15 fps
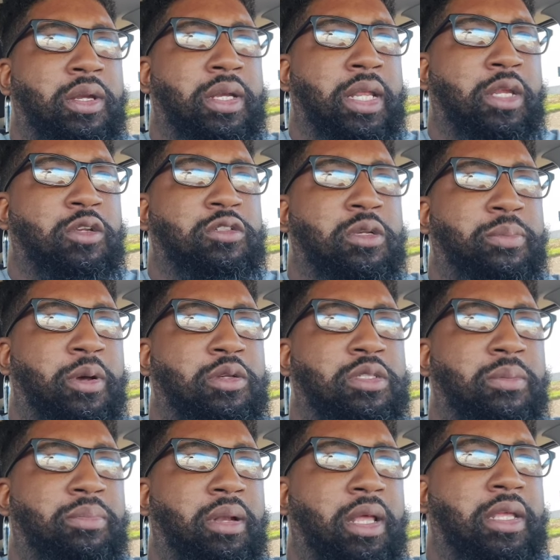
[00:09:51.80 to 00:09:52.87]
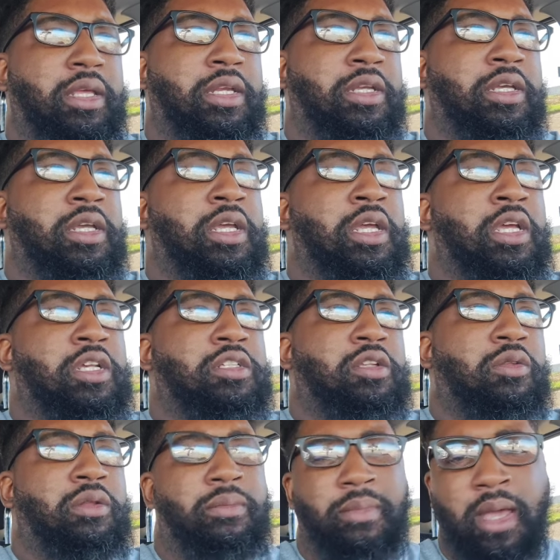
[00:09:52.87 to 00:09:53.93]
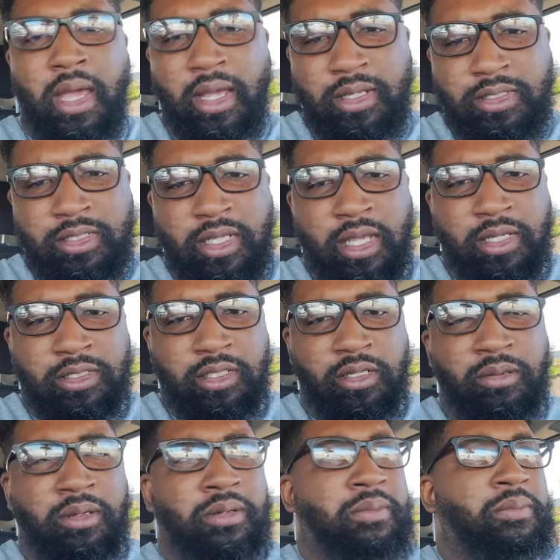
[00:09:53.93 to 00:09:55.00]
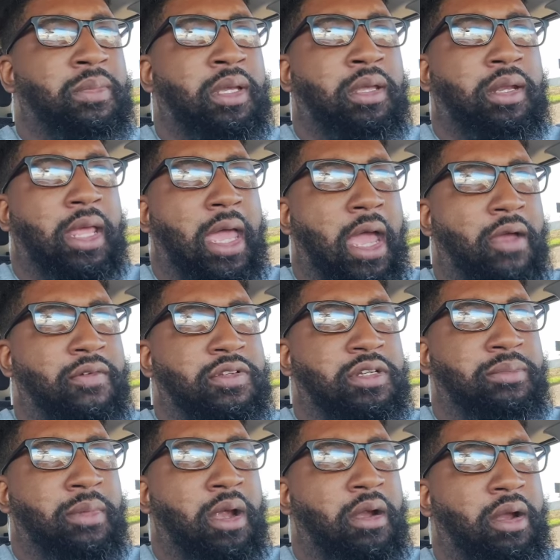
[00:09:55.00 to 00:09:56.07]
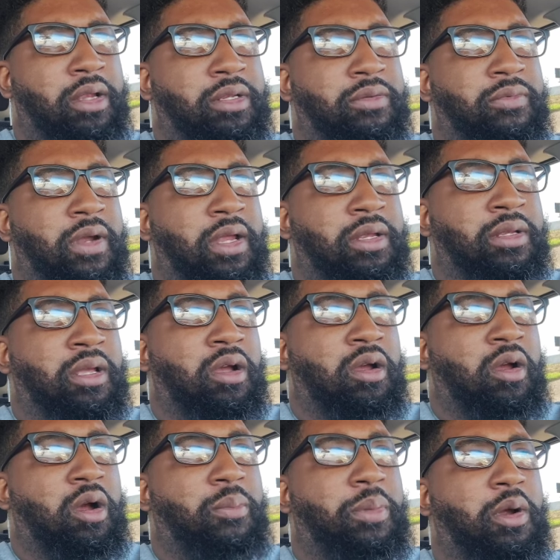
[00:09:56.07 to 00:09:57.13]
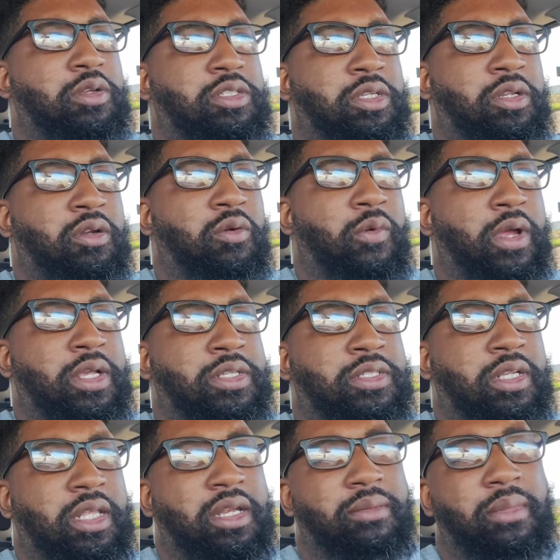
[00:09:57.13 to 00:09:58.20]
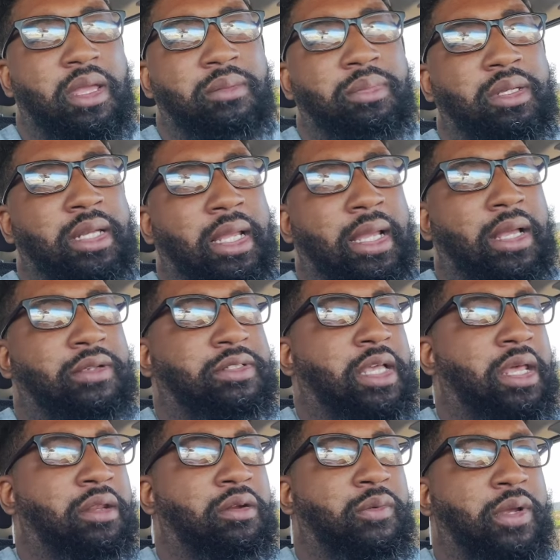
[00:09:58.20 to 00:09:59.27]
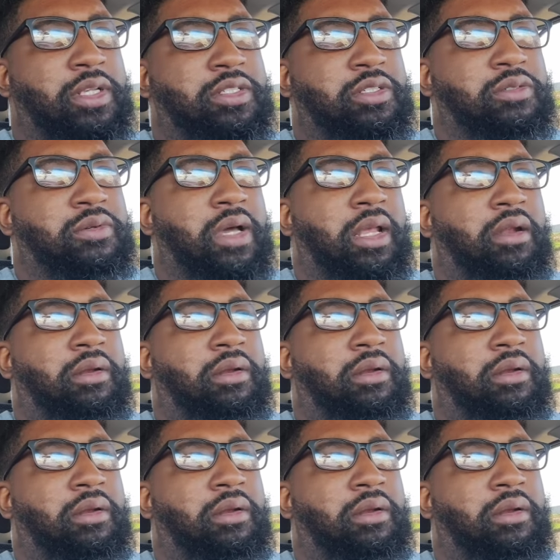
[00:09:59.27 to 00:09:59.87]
that you're supposed to play in it. So the mindset to the average American, right, a person in the West, and it may be like outside of the West too. I